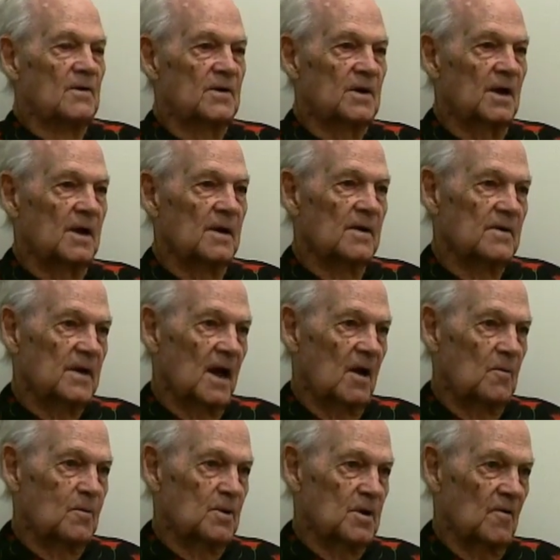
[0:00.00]
I stayed in the
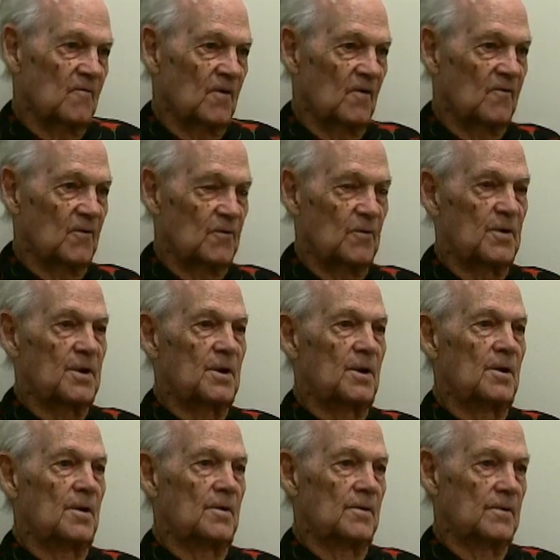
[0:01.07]
South Pacific for 3
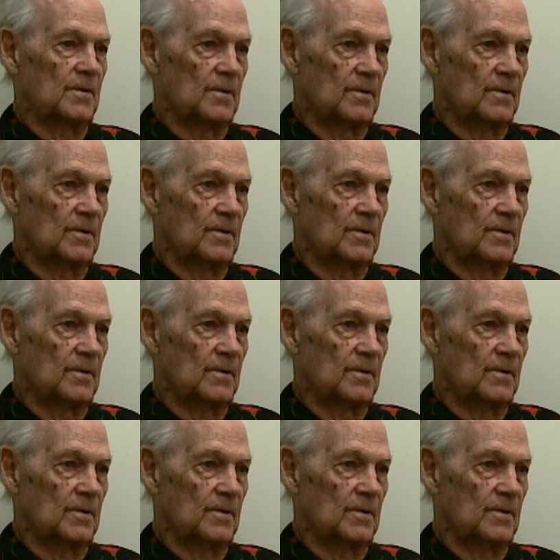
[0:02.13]
years.